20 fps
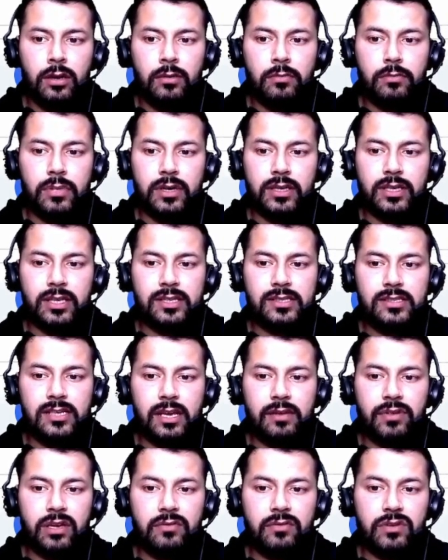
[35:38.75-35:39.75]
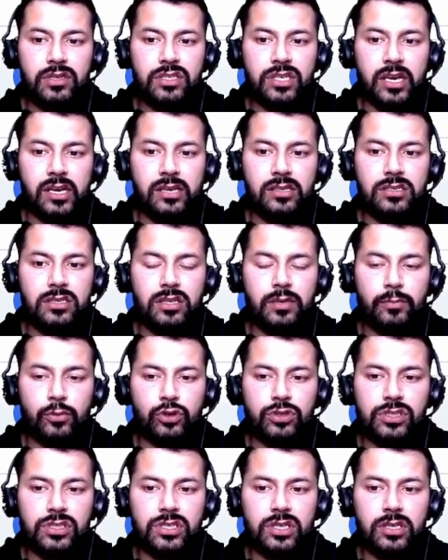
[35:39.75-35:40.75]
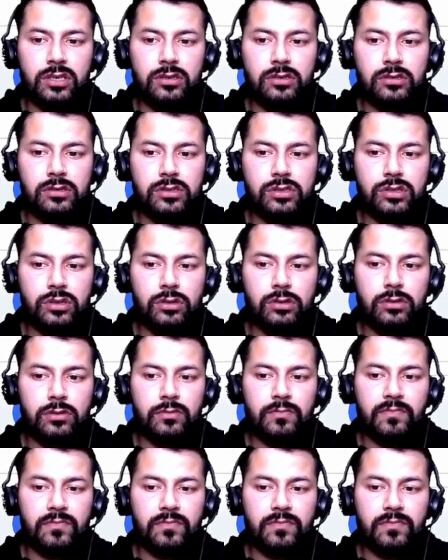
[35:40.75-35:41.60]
but this time when we change the position, so